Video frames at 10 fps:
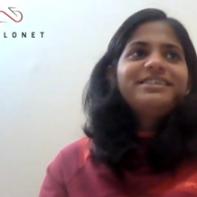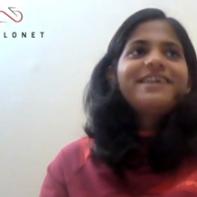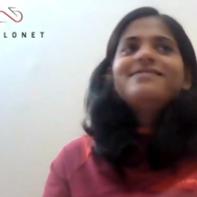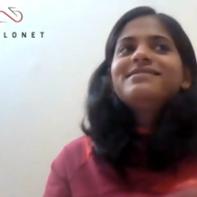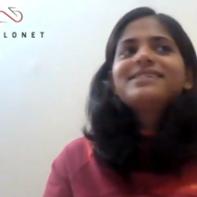
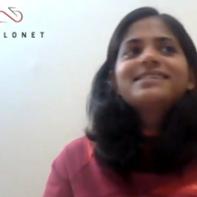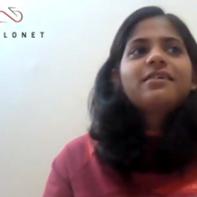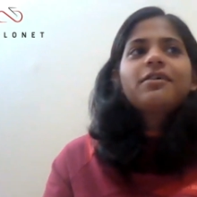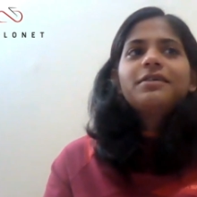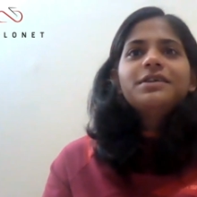tents,
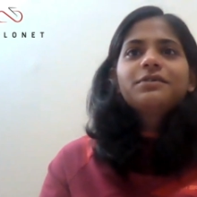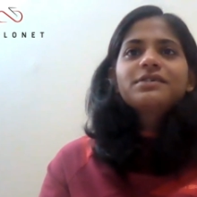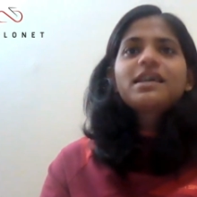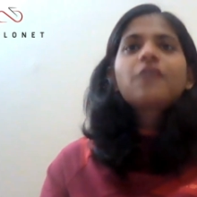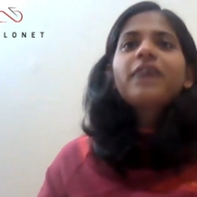or
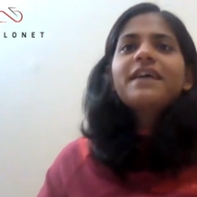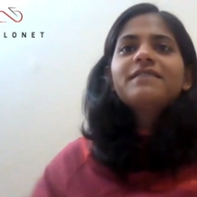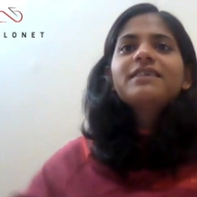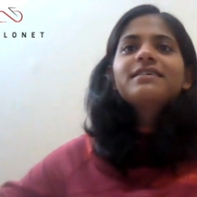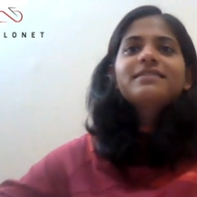
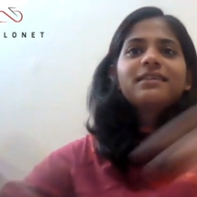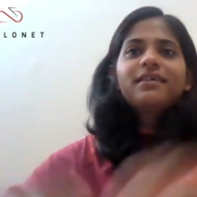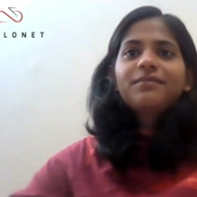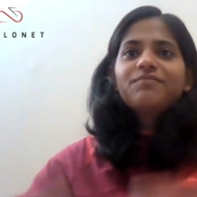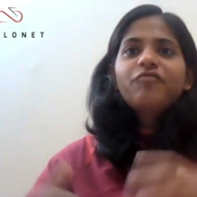surviving in
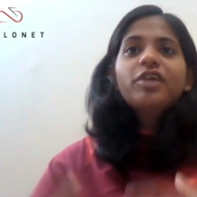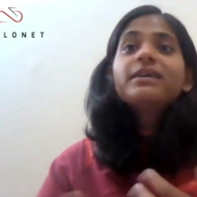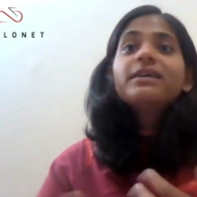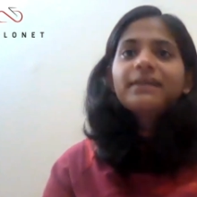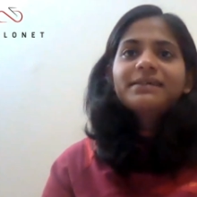the
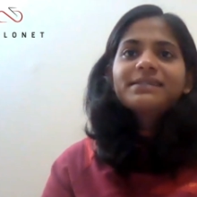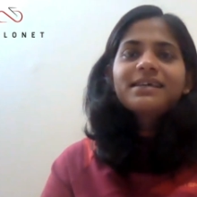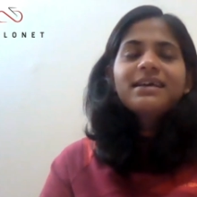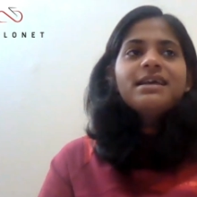wilderness.